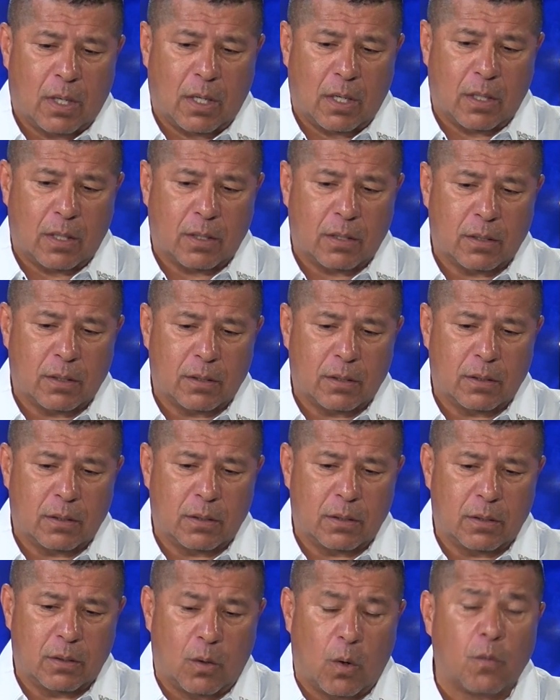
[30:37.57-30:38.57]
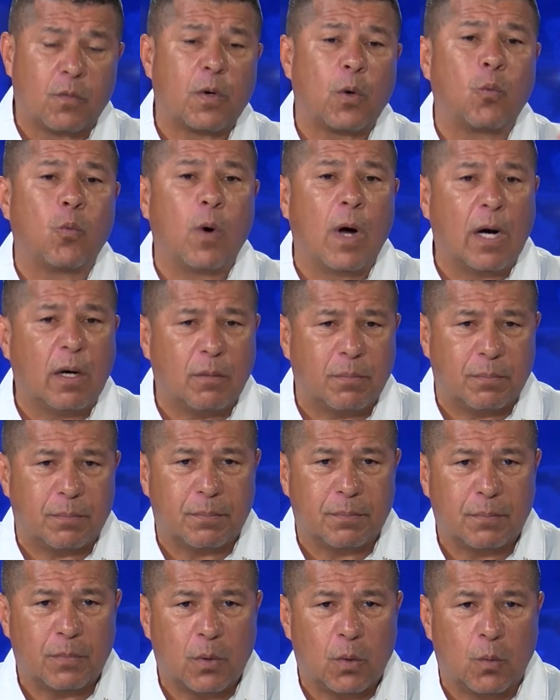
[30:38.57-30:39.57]
uh,
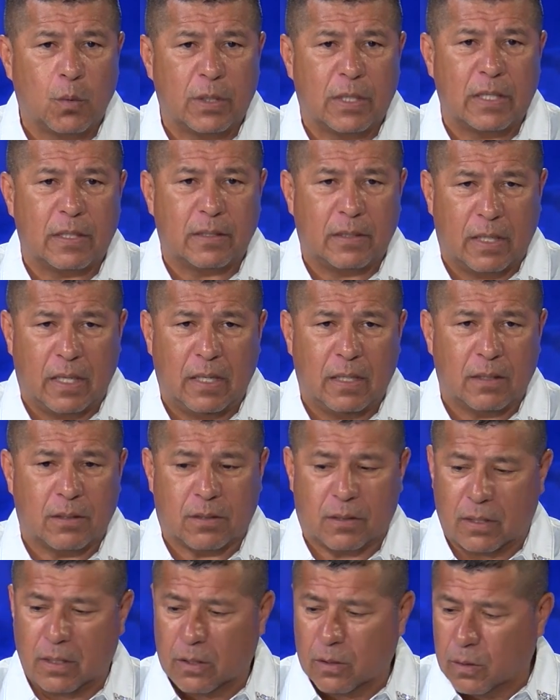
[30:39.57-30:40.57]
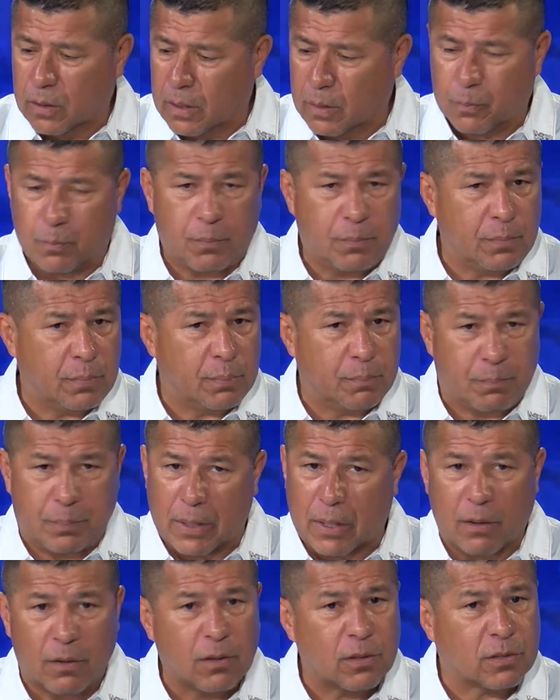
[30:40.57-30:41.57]
overwhelmed with their needs. You know, eh,
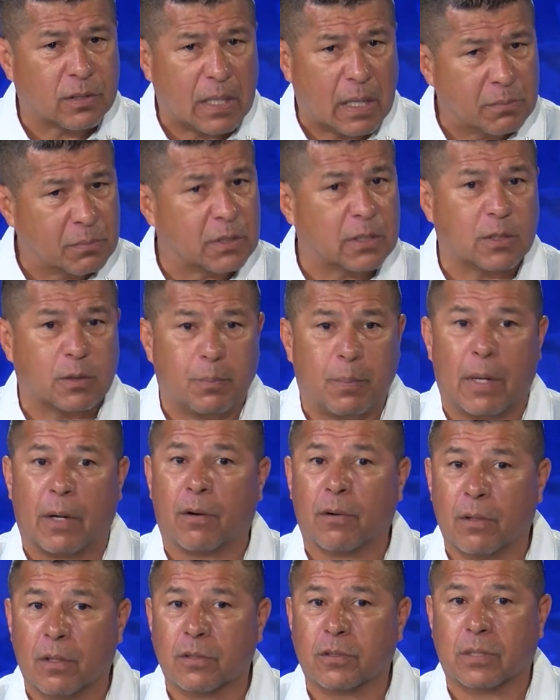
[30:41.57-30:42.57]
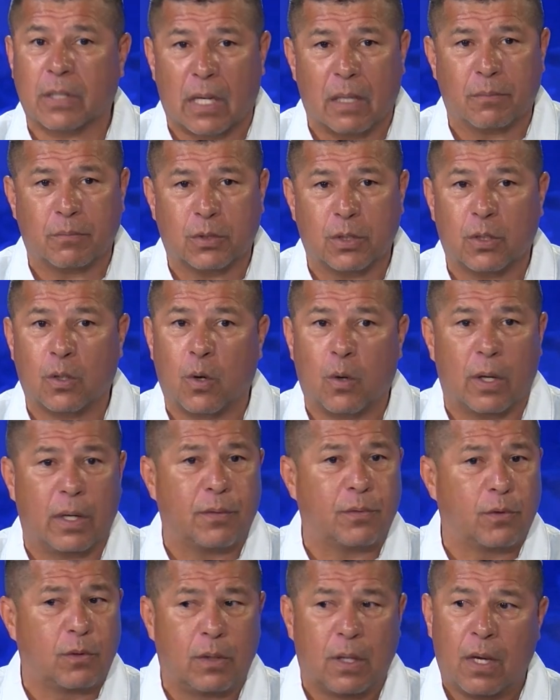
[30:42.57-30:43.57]
perilous times is perilous times. You know,
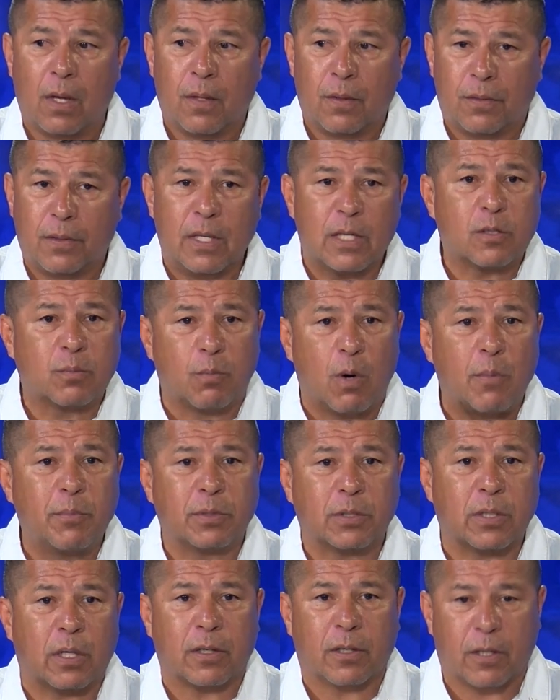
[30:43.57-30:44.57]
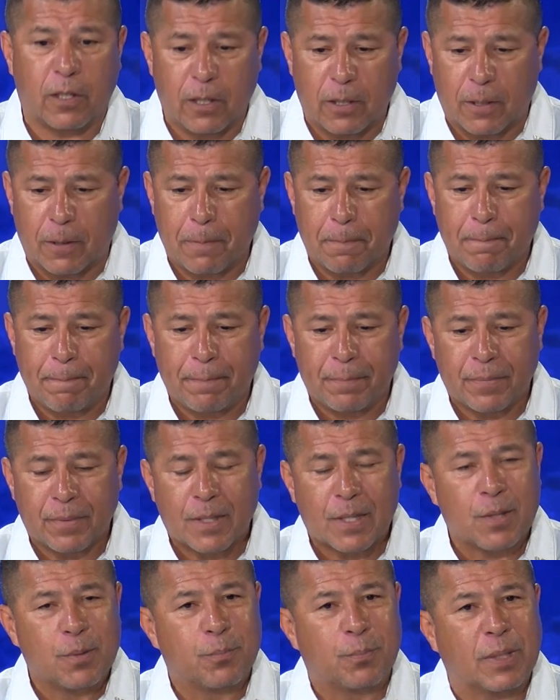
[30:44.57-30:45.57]
and these moments are here,
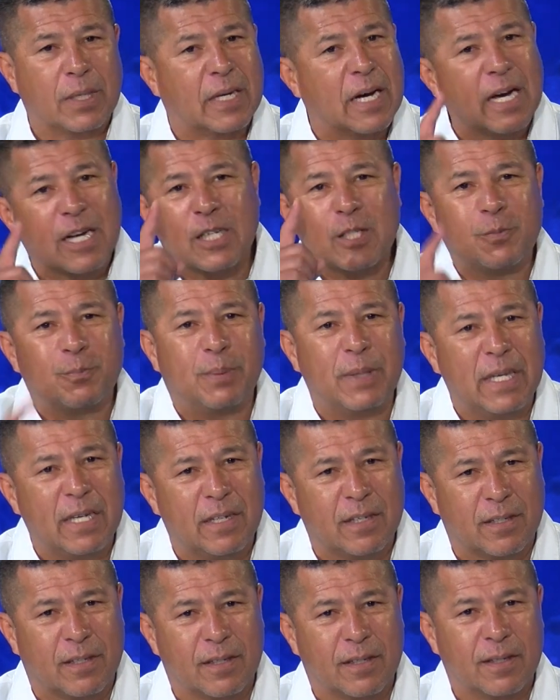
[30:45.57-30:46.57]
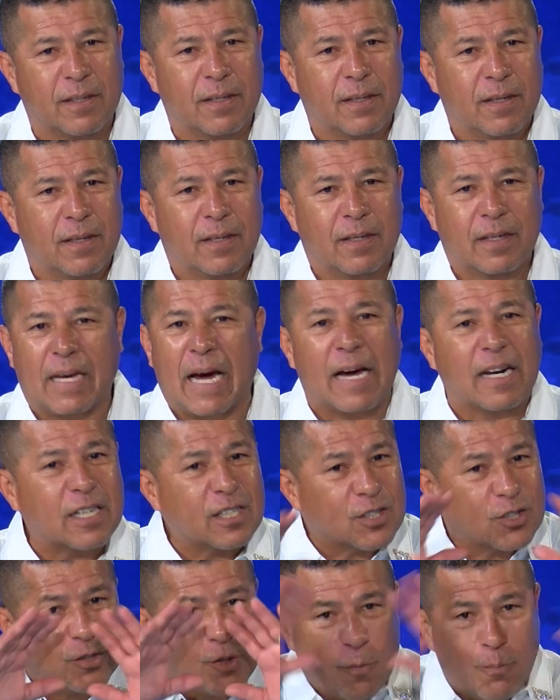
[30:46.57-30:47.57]
but God is big. Yes, God
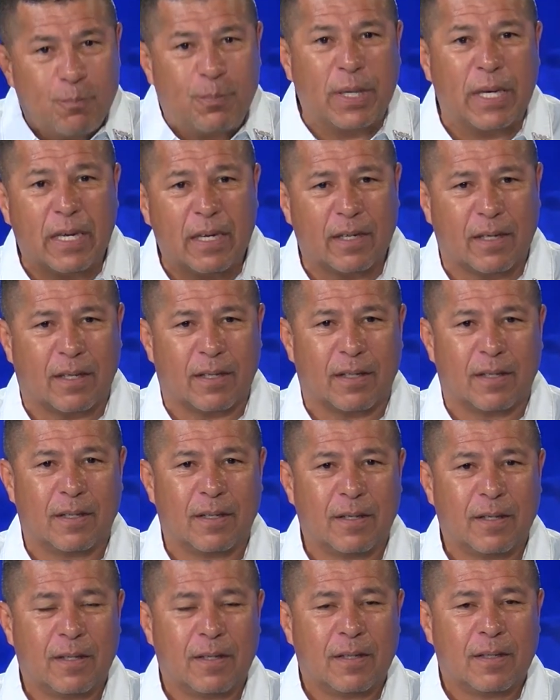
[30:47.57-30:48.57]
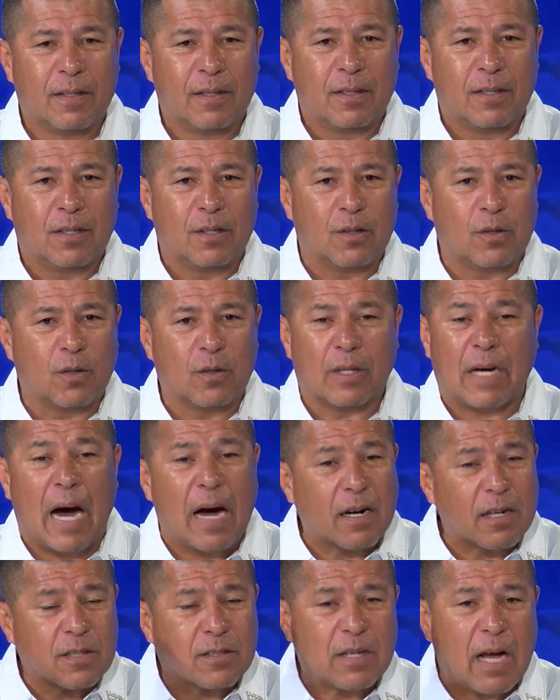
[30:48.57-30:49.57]
is too big. Amen. You know,
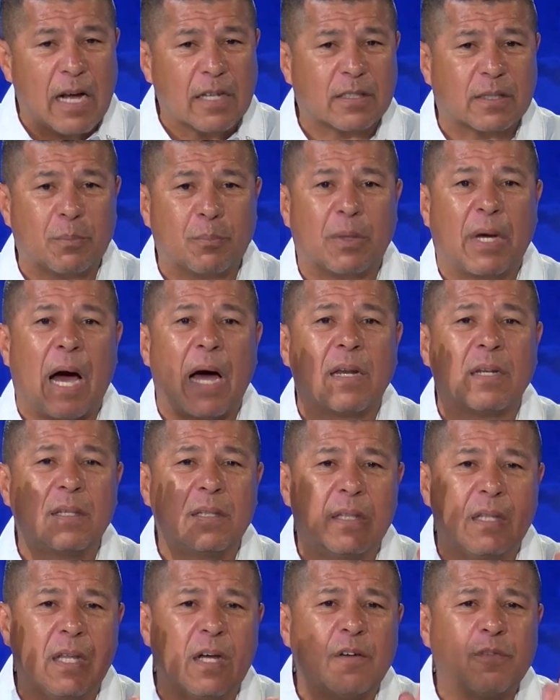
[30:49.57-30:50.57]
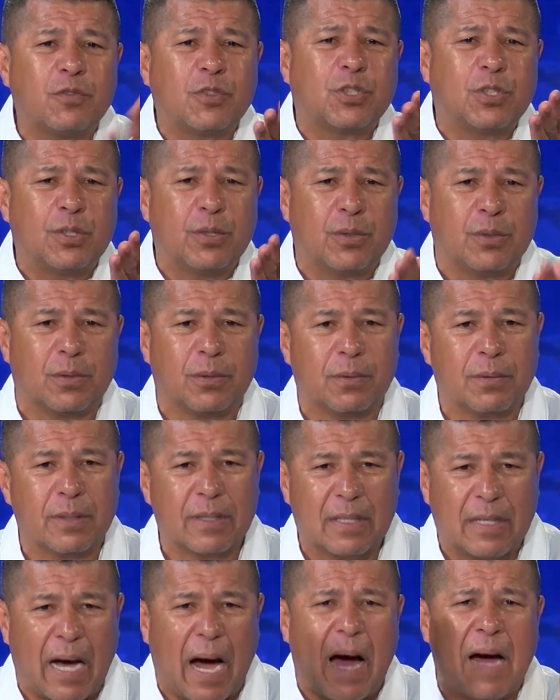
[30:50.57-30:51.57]
God is awesome. God loves you.
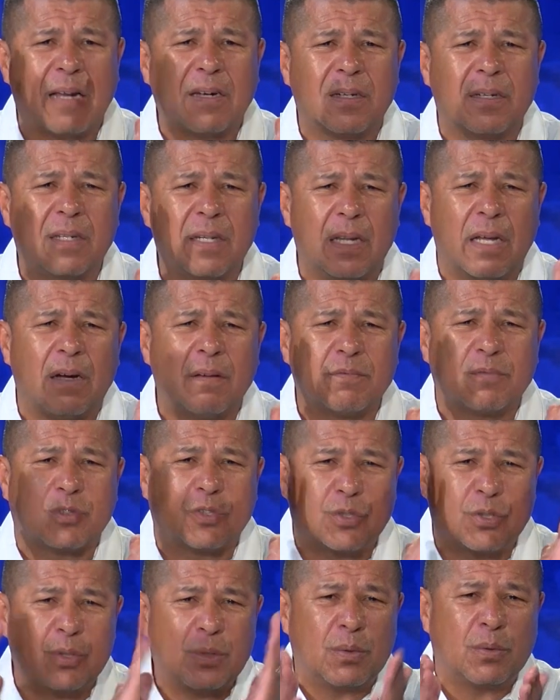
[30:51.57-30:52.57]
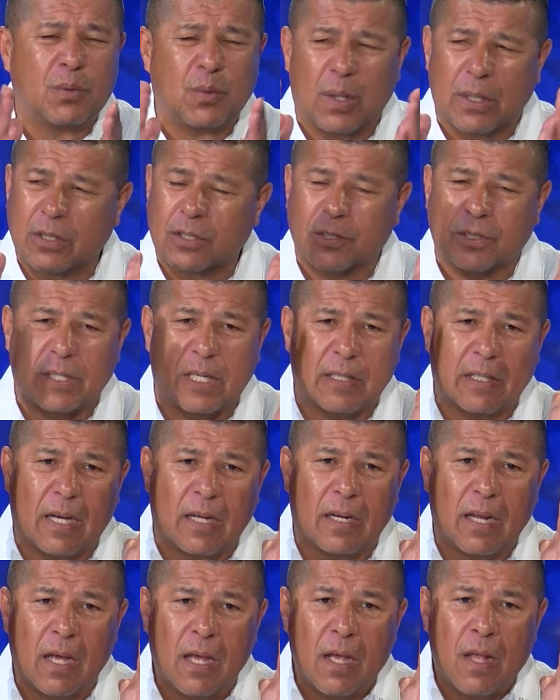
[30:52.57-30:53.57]
Yes. God loves you. You understand
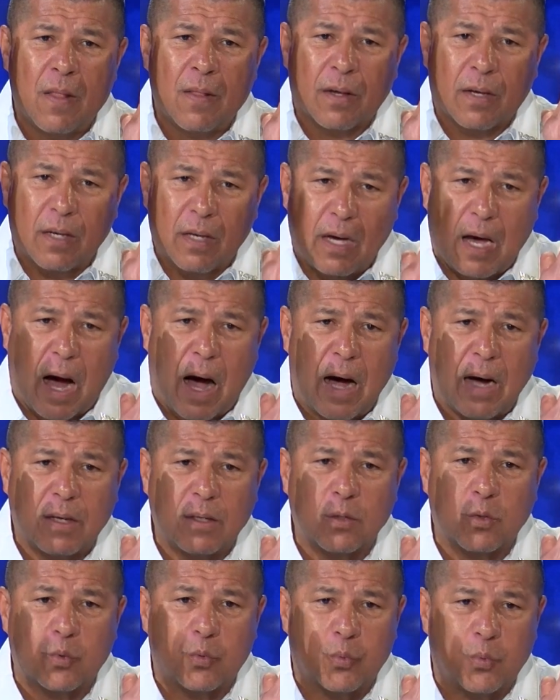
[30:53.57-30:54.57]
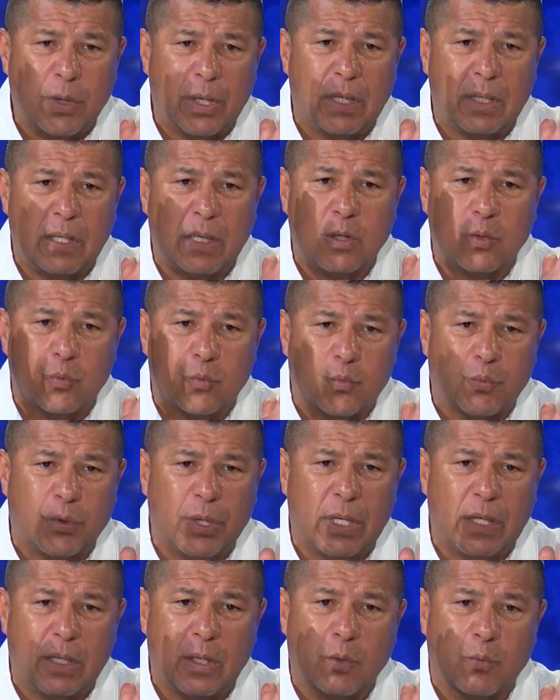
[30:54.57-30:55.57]
that? God really,
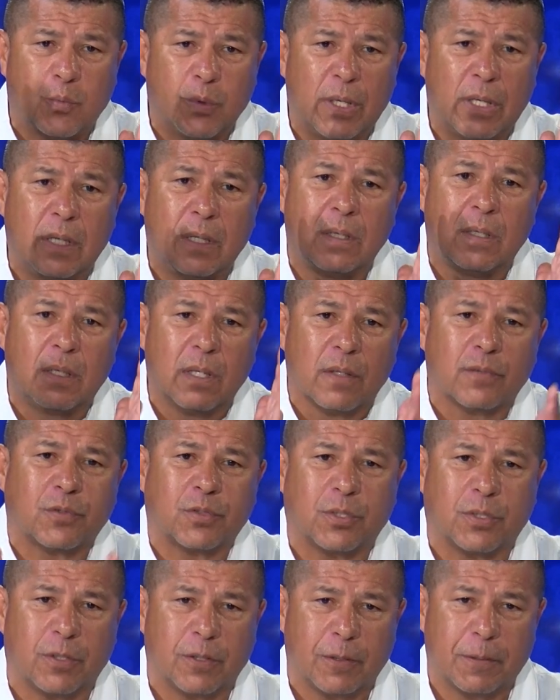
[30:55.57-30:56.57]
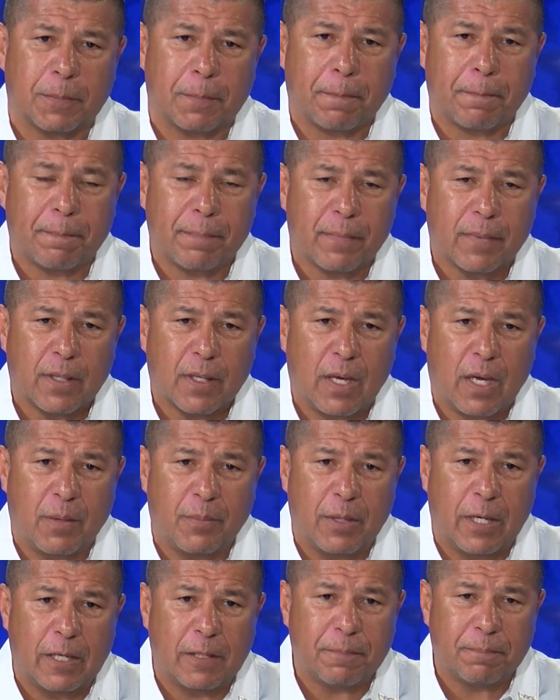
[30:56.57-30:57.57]
really, really loves you.
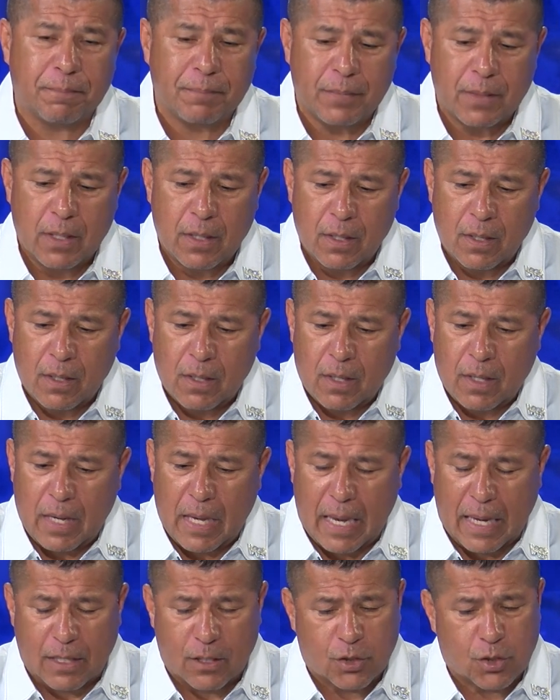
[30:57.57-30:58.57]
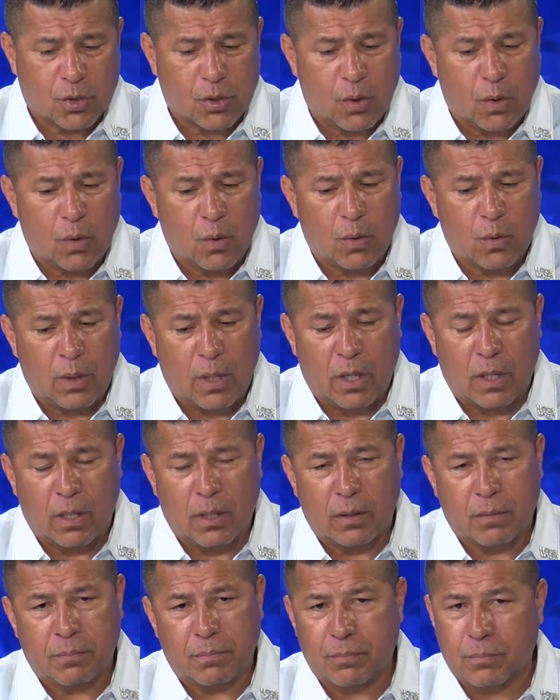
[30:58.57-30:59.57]
Amen. And so
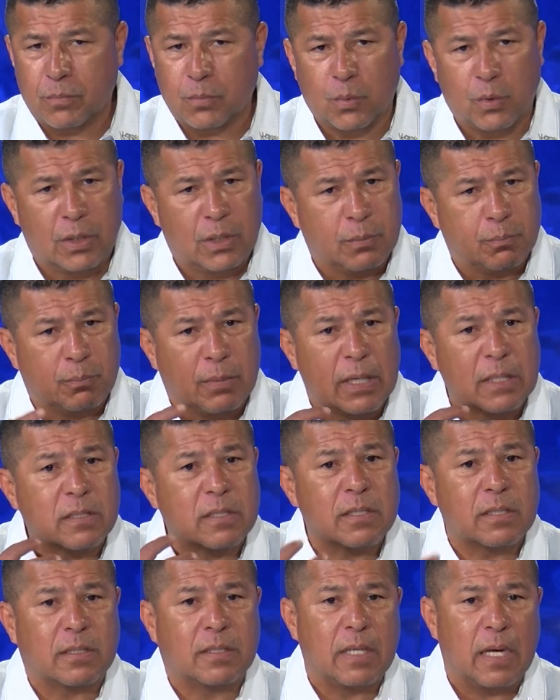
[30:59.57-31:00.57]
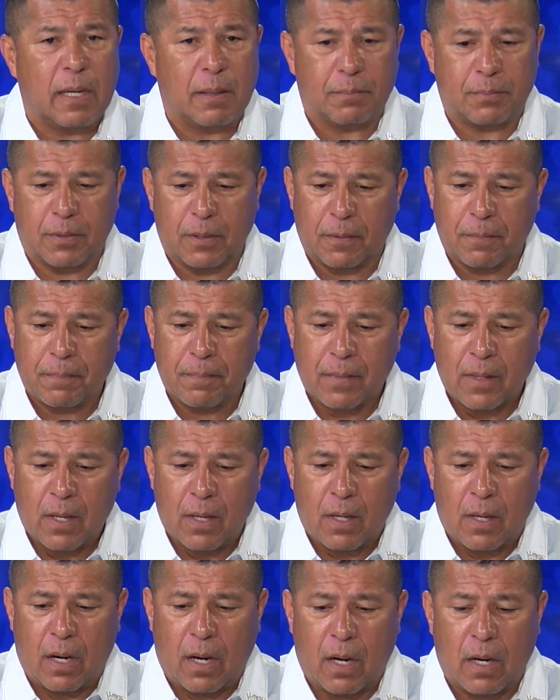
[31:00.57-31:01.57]
um, we must accept
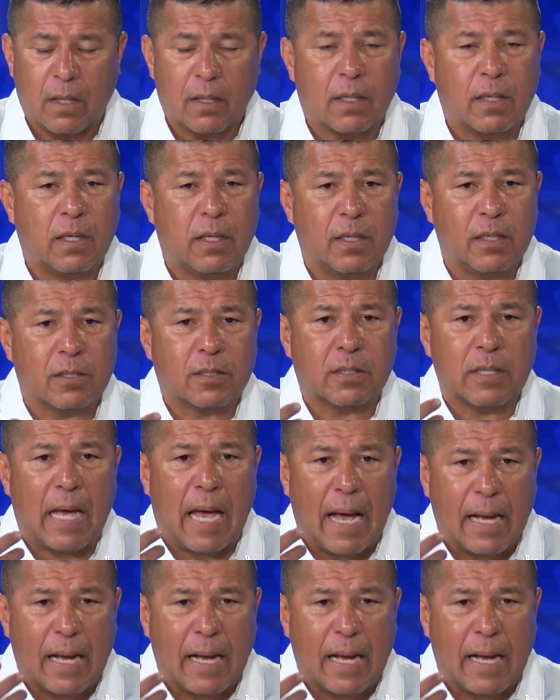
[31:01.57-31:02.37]
uh, his